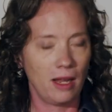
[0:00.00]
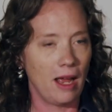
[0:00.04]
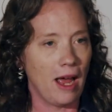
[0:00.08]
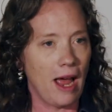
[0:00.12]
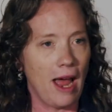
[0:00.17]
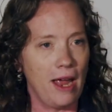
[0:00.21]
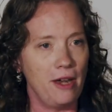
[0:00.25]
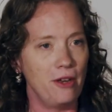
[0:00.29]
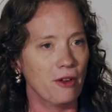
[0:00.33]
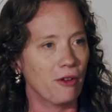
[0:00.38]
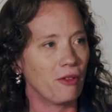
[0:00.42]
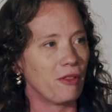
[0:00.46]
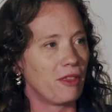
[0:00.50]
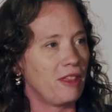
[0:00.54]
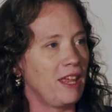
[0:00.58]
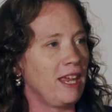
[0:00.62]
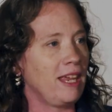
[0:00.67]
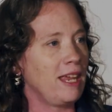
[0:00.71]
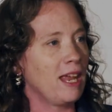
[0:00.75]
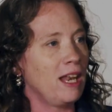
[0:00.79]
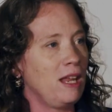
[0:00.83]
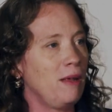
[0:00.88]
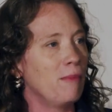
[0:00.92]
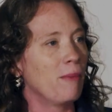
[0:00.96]
I don't
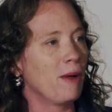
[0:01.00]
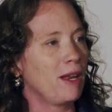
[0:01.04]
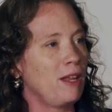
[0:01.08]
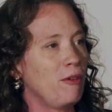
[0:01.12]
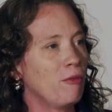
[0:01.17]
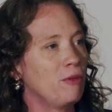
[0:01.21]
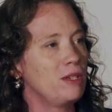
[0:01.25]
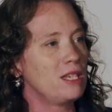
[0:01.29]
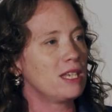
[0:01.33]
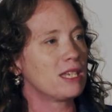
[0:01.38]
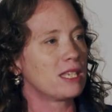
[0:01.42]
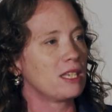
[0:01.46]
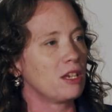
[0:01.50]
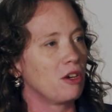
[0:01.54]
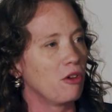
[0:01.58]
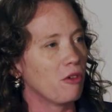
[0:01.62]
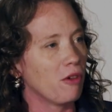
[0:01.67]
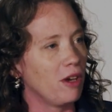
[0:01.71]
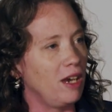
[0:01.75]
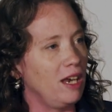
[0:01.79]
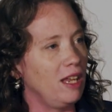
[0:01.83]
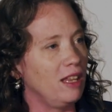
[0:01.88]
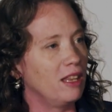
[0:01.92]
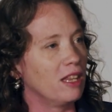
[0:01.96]
think anybody would
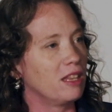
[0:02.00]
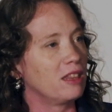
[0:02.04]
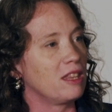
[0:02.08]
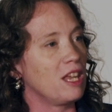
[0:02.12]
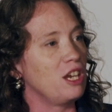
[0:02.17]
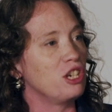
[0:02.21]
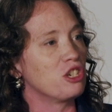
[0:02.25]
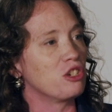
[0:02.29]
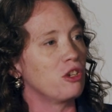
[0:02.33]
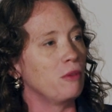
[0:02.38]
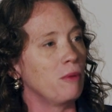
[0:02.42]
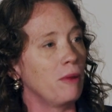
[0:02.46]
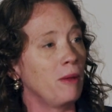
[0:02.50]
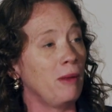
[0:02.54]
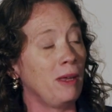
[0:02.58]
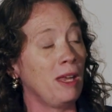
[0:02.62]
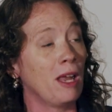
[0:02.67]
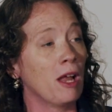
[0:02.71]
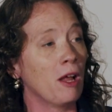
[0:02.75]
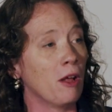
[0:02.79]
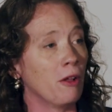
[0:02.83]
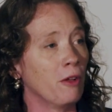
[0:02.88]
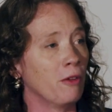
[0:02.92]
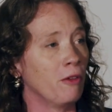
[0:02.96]
disagree that they should be
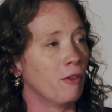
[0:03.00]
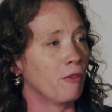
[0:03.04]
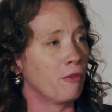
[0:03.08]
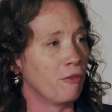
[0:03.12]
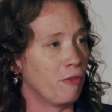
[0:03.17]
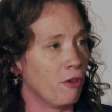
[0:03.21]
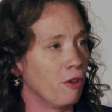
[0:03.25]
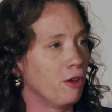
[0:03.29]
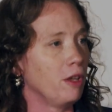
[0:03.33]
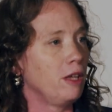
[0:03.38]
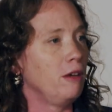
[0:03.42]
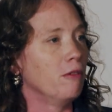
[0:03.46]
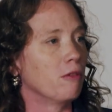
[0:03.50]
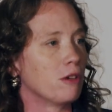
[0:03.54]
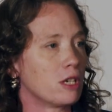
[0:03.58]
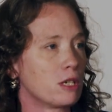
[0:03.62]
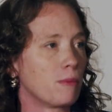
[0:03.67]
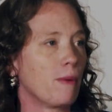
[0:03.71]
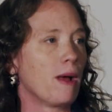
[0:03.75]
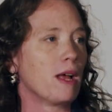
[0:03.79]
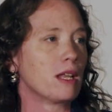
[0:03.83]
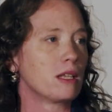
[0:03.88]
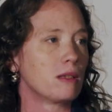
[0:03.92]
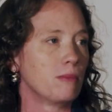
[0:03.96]
held fully
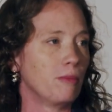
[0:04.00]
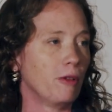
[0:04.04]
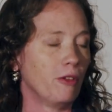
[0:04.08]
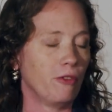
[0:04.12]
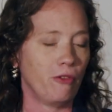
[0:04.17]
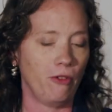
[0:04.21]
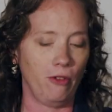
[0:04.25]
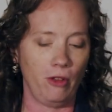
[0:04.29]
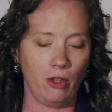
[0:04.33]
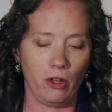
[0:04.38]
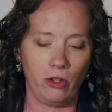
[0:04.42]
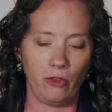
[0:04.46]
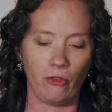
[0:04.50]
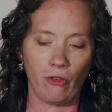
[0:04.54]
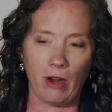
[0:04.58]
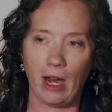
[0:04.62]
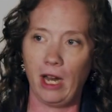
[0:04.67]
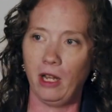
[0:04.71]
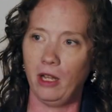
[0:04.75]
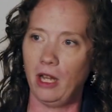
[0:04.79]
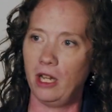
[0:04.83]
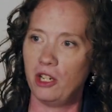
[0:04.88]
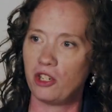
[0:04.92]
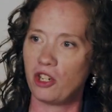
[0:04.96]
responsible for those
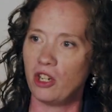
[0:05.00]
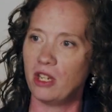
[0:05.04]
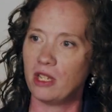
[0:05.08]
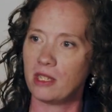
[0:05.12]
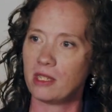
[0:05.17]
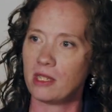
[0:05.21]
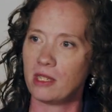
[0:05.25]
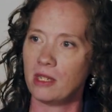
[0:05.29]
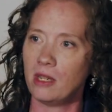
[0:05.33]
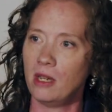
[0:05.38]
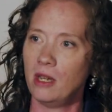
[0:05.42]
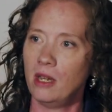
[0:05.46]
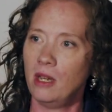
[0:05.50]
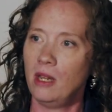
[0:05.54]
violations.